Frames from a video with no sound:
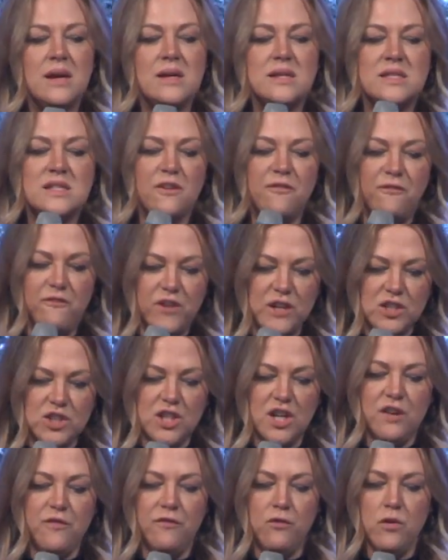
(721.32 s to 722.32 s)

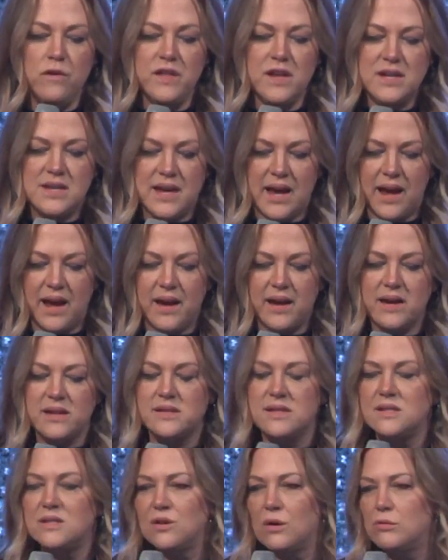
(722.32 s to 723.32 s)
Sufficient for the day
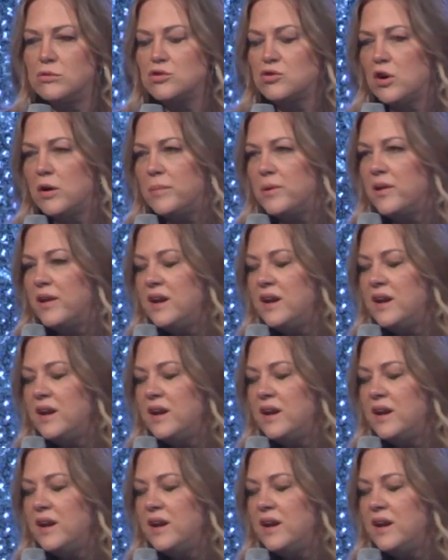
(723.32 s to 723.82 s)
is its own trouble.